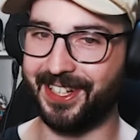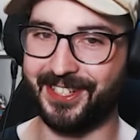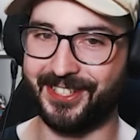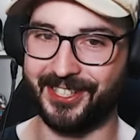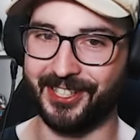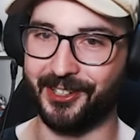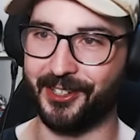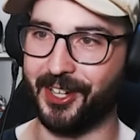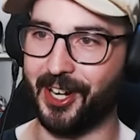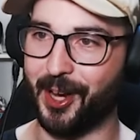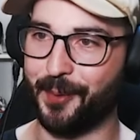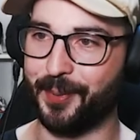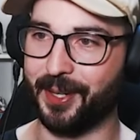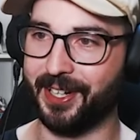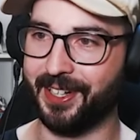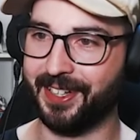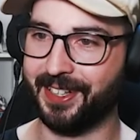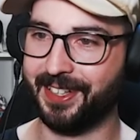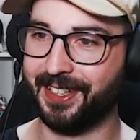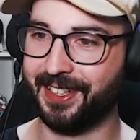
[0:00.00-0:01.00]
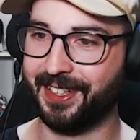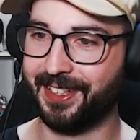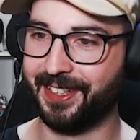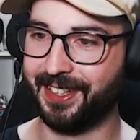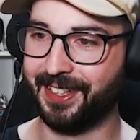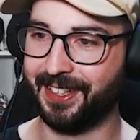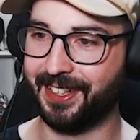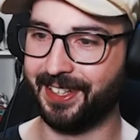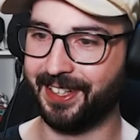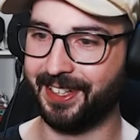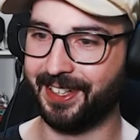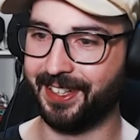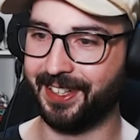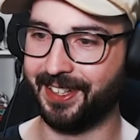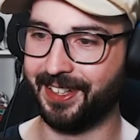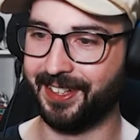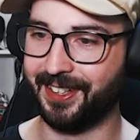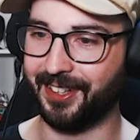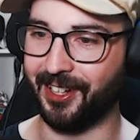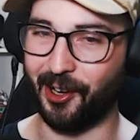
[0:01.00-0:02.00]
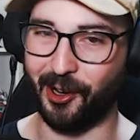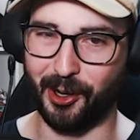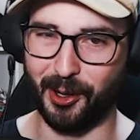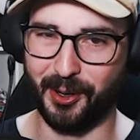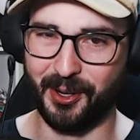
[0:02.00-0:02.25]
Is she on Appa? That's not grass. Oh.